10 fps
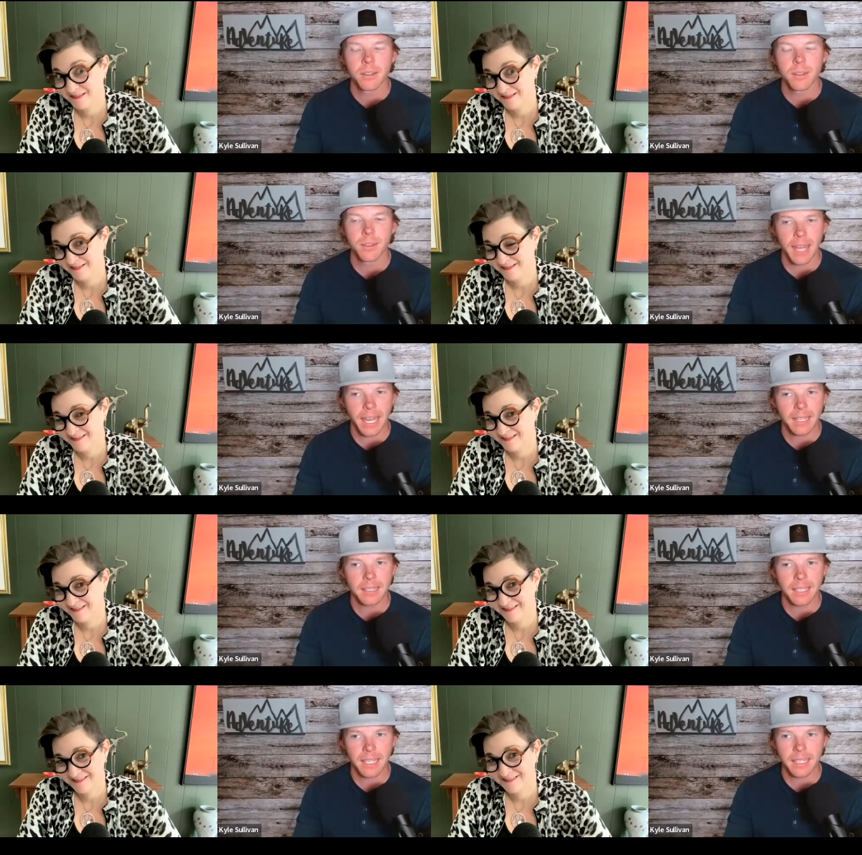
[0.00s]
Speaker 1: that
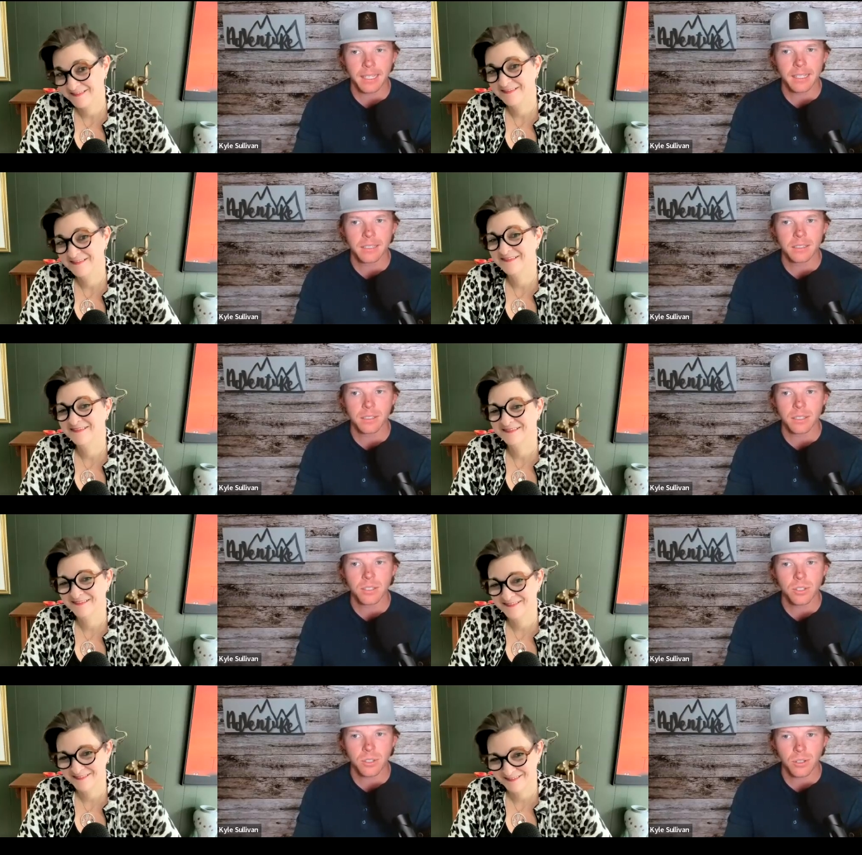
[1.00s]
lake looks
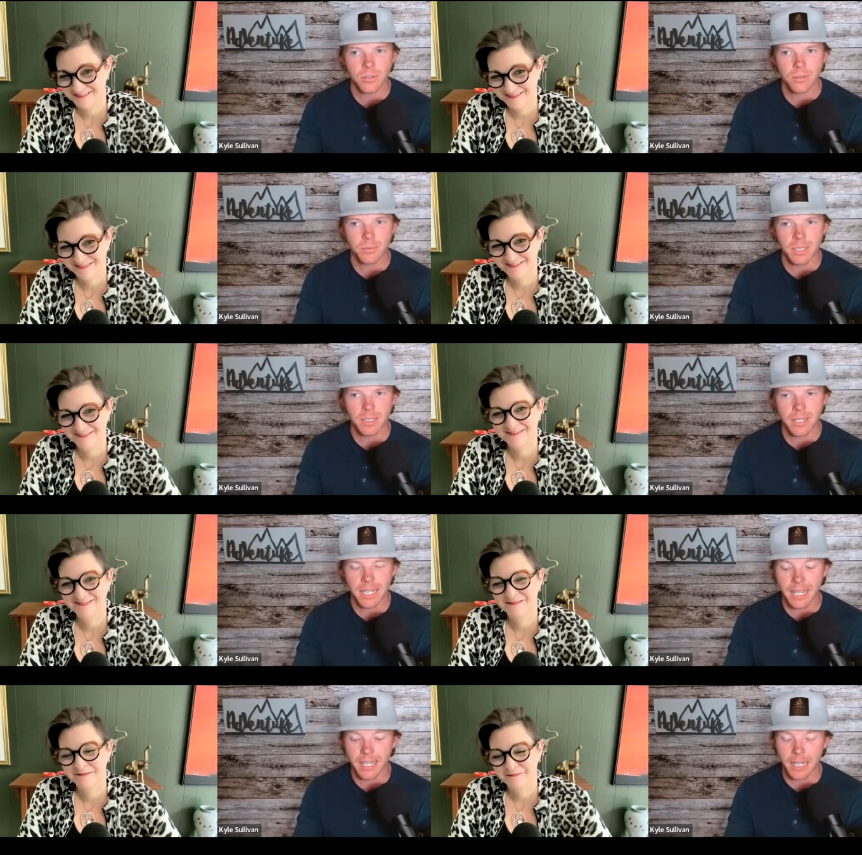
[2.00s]
so familiar.
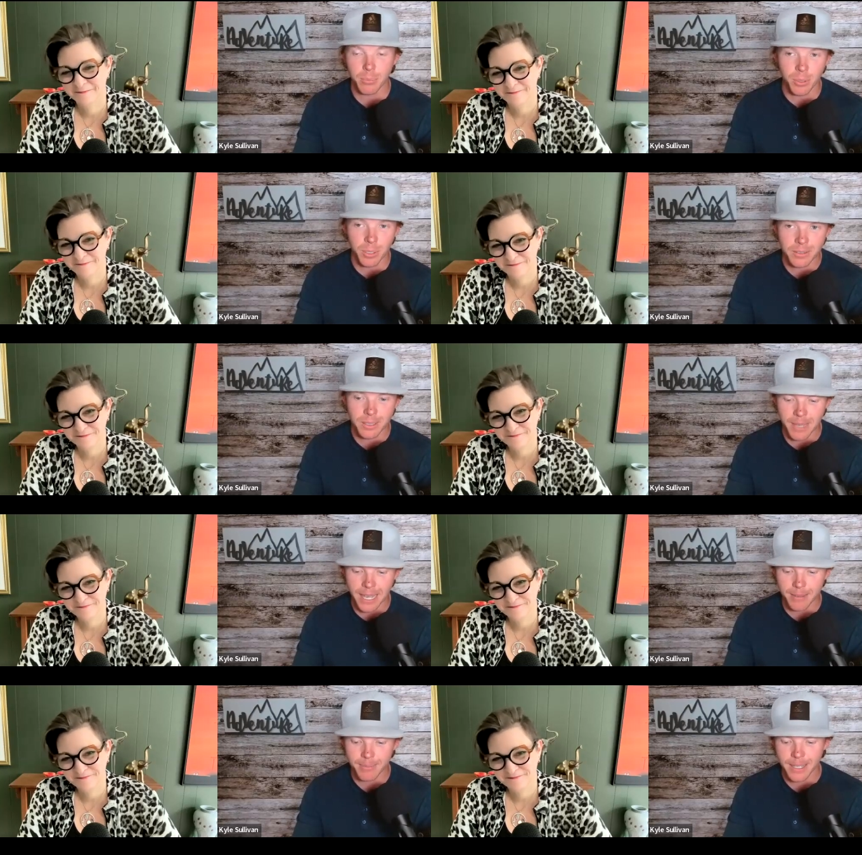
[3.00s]
And I, I pull off the
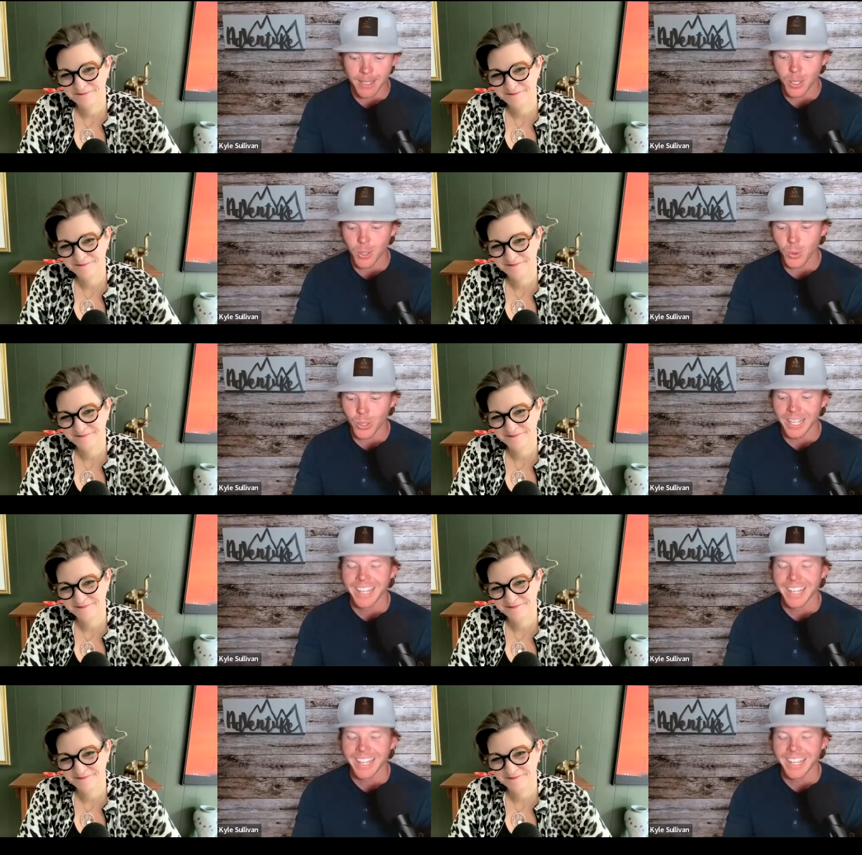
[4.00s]
map. Whew,